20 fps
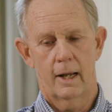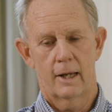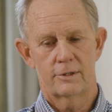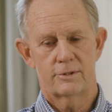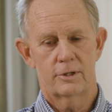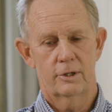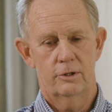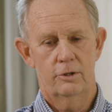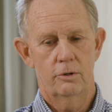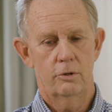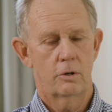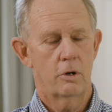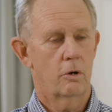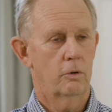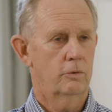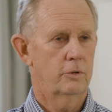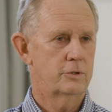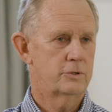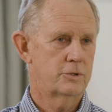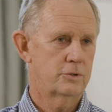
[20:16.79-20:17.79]
I said,
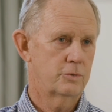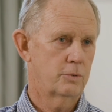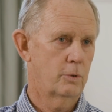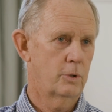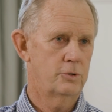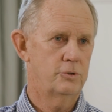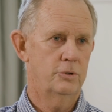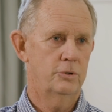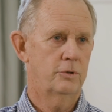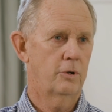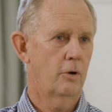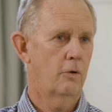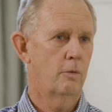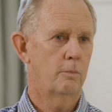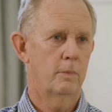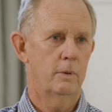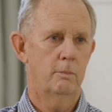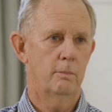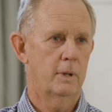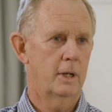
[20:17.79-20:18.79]
Hugo, this is what you
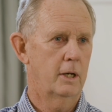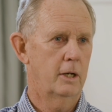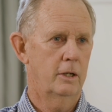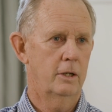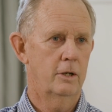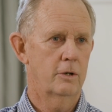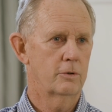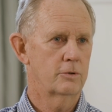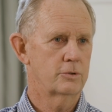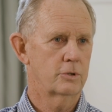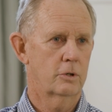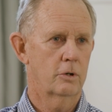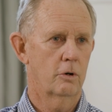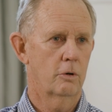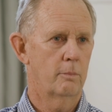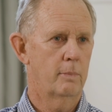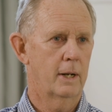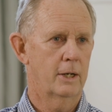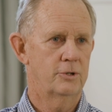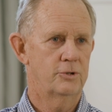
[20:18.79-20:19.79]
told me many years ago
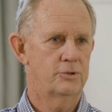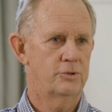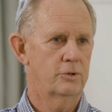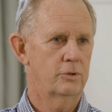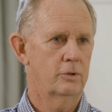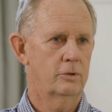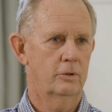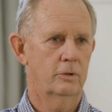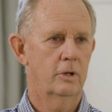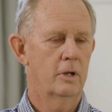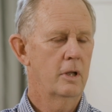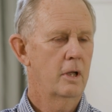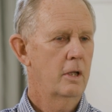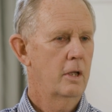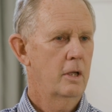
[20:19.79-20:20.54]
about Shug.